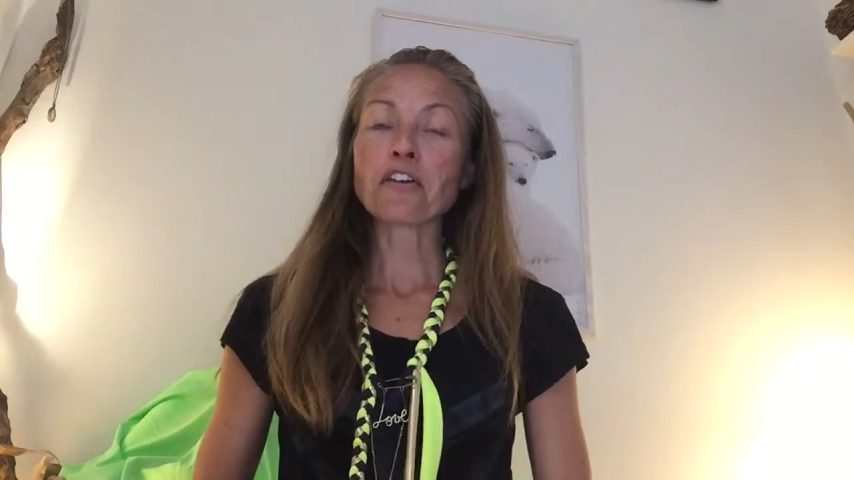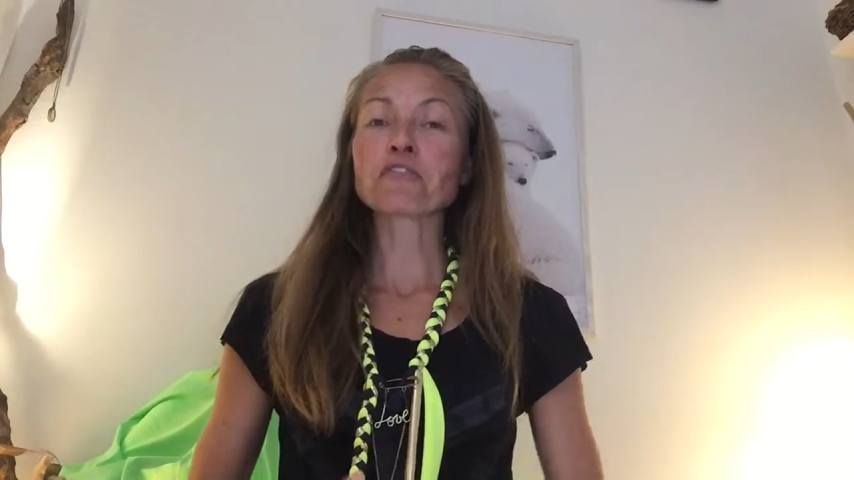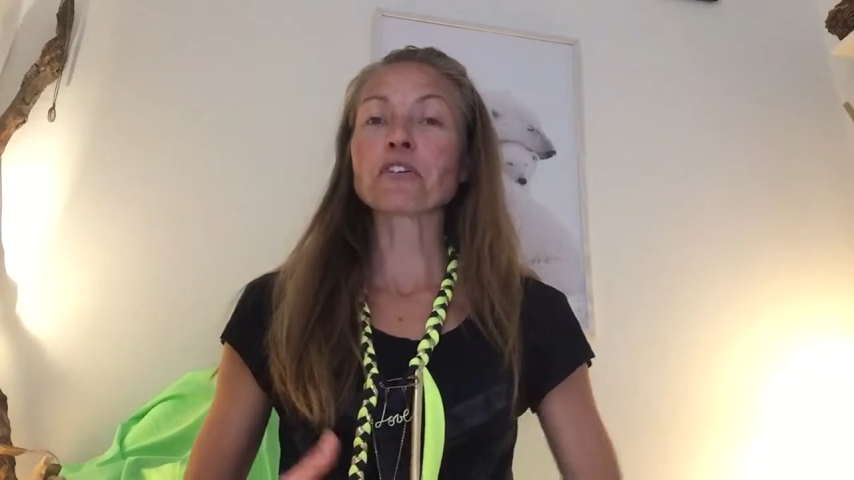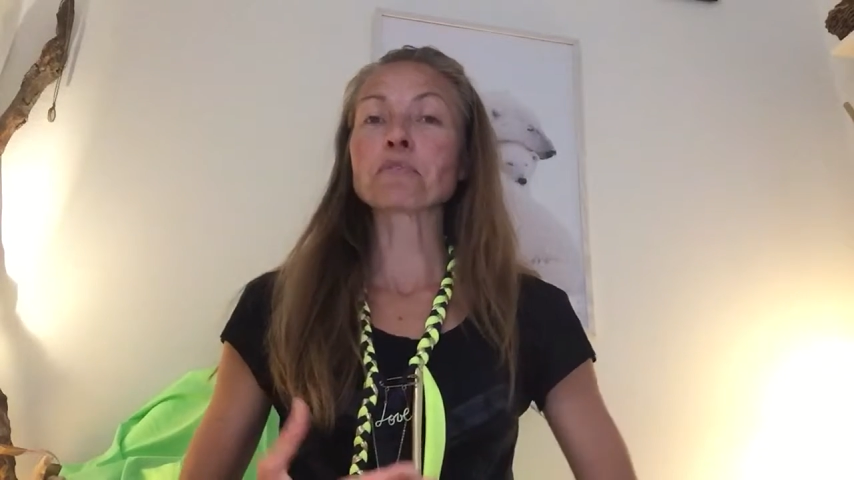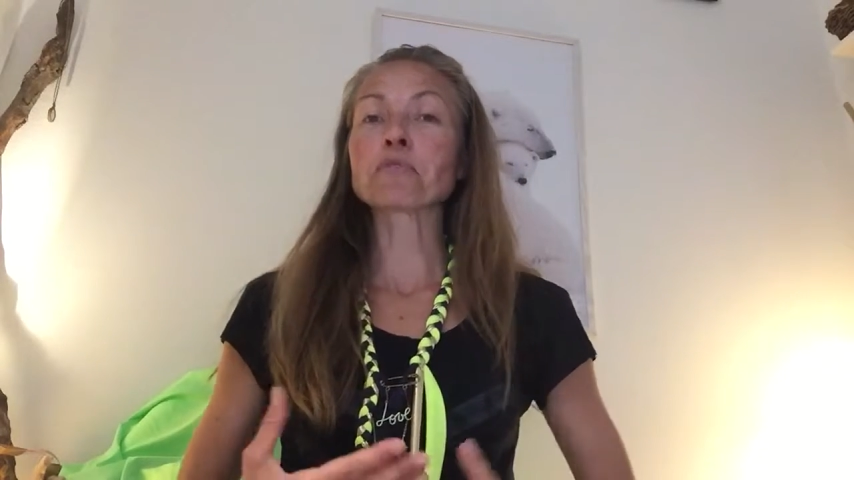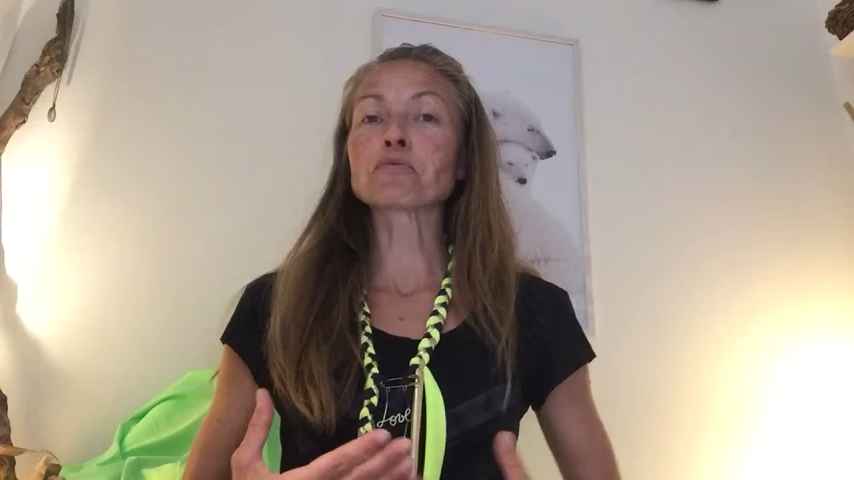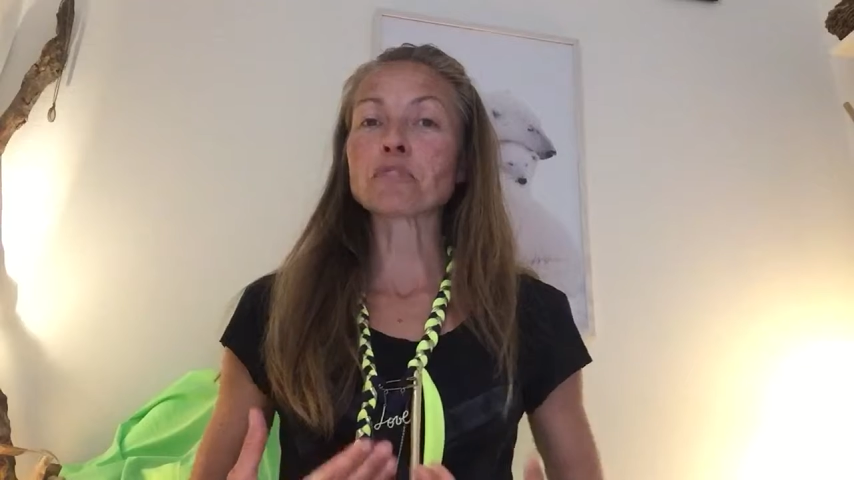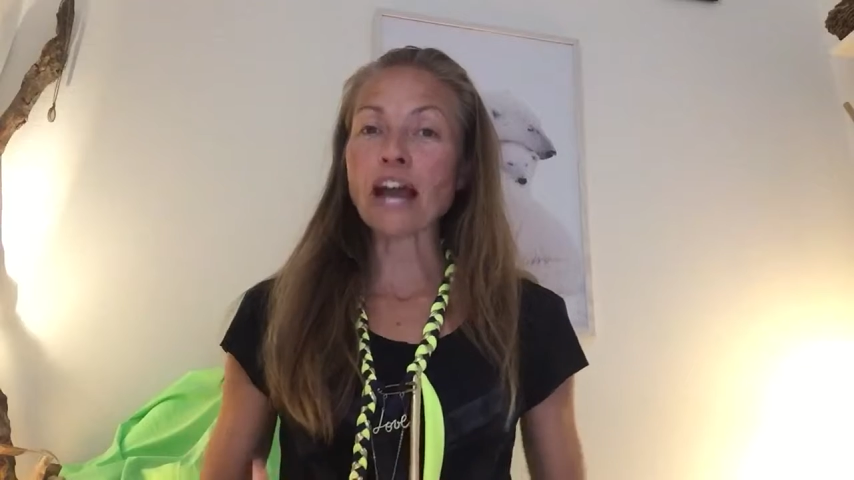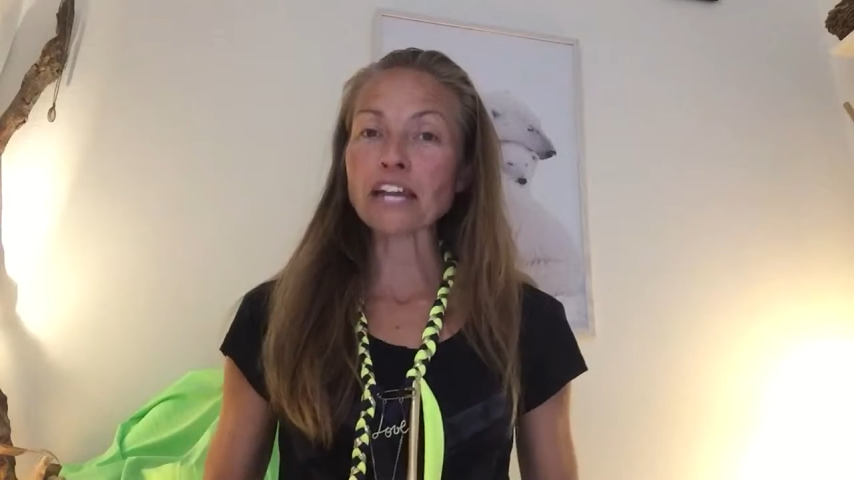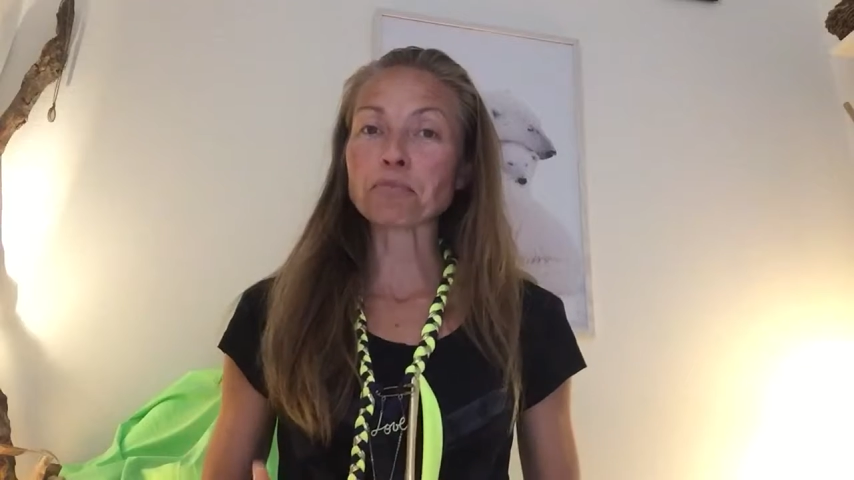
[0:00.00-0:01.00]
from the
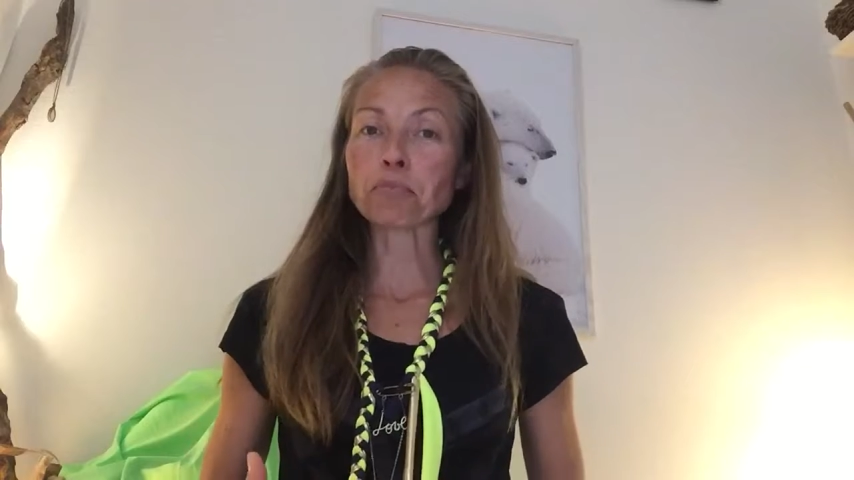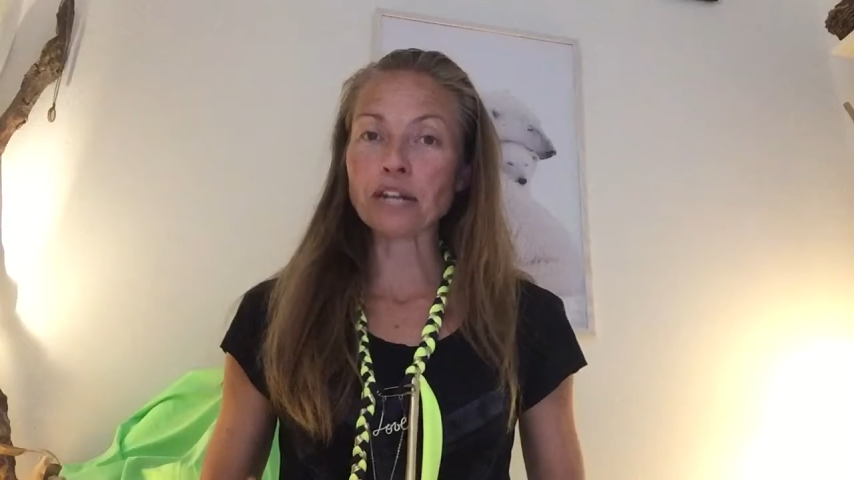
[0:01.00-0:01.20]
right